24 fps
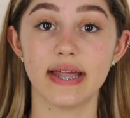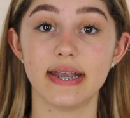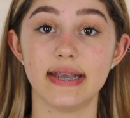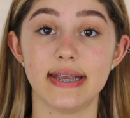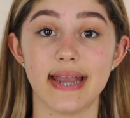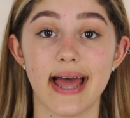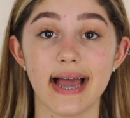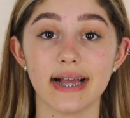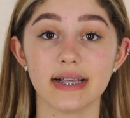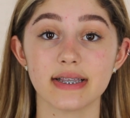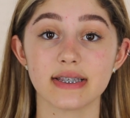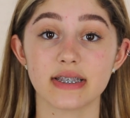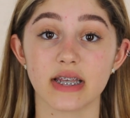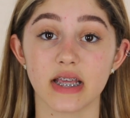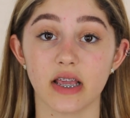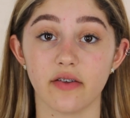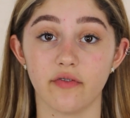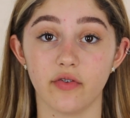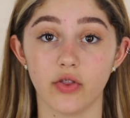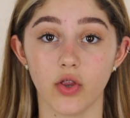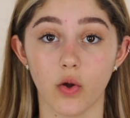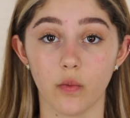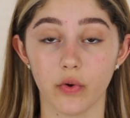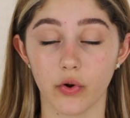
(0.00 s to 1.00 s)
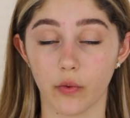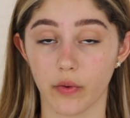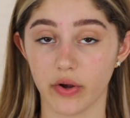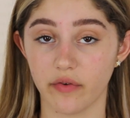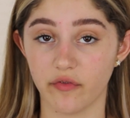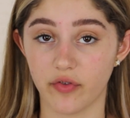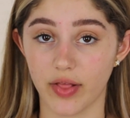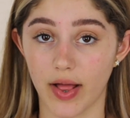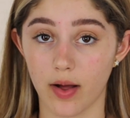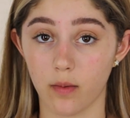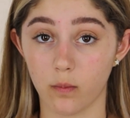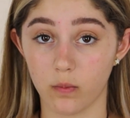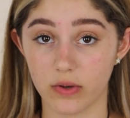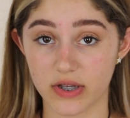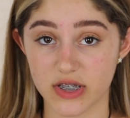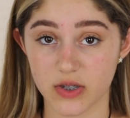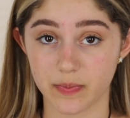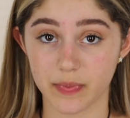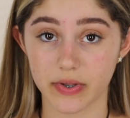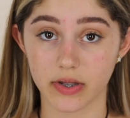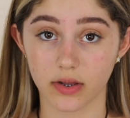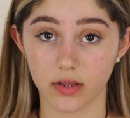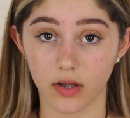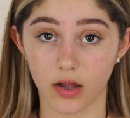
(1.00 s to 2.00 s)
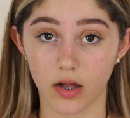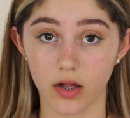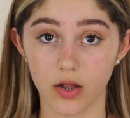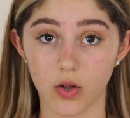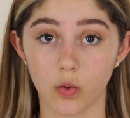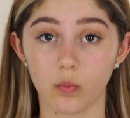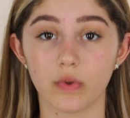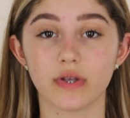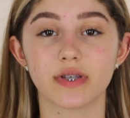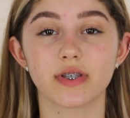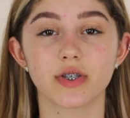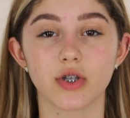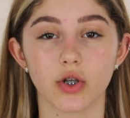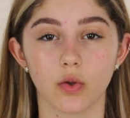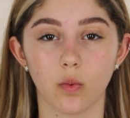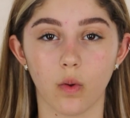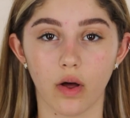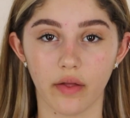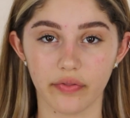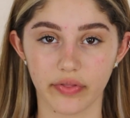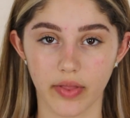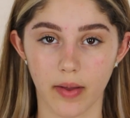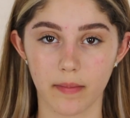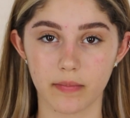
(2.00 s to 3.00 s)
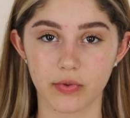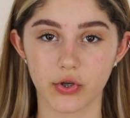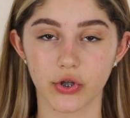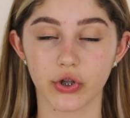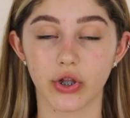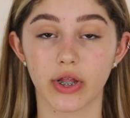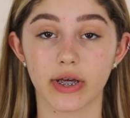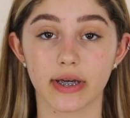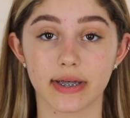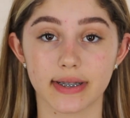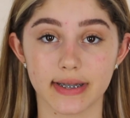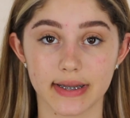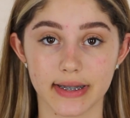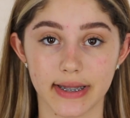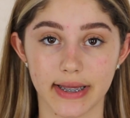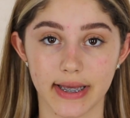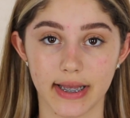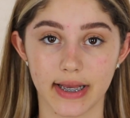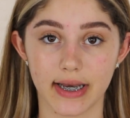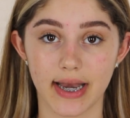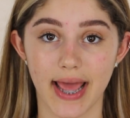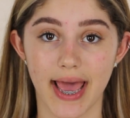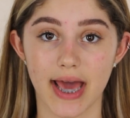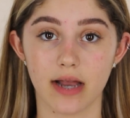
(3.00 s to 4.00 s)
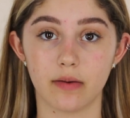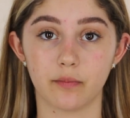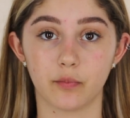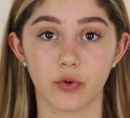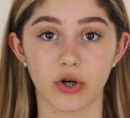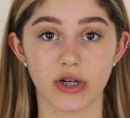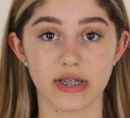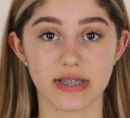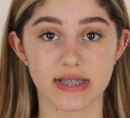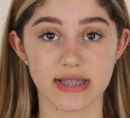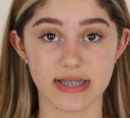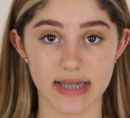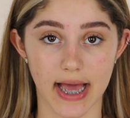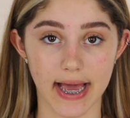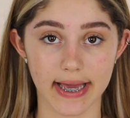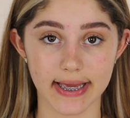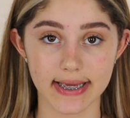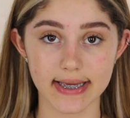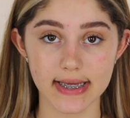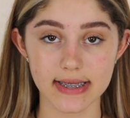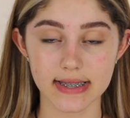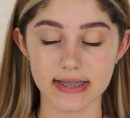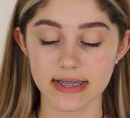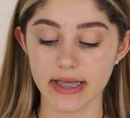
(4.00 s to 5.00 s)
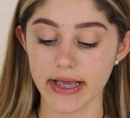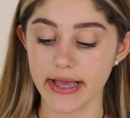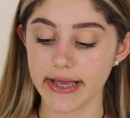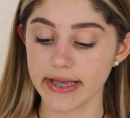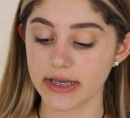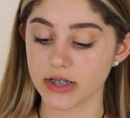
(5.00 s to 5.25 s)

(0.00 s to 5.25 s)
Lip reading: Next, even though we're going for that wispy look, we still want them to look clean and precise.